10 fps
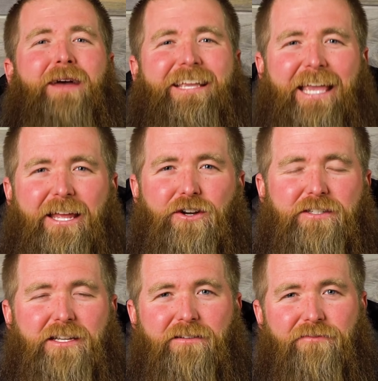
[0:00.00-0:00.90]
my gaiters
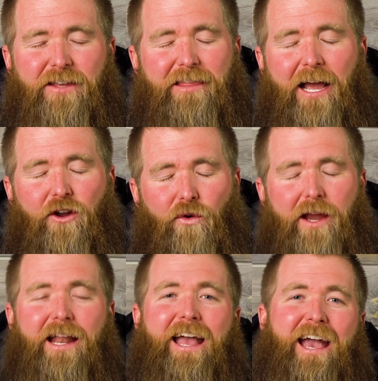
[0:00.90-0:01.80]
didn't fit that
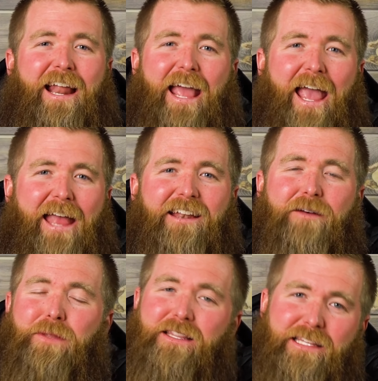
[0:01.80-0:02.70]
great, and I ended
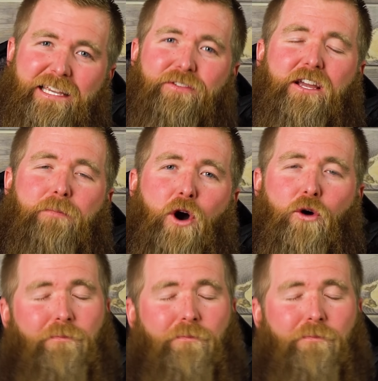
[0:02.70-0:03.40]
up leaving them home.